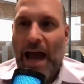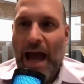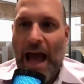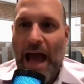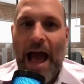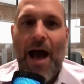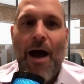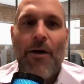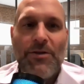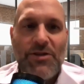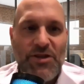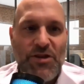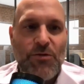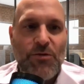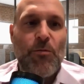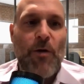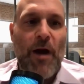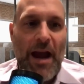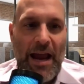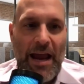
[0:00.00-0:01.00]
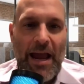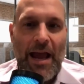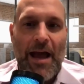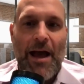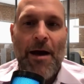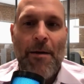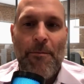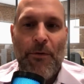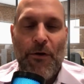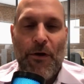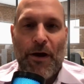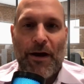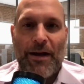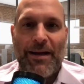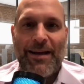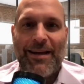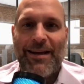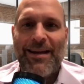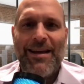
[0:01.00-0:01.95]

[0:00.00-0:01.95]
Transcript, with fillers: How to Write a Book.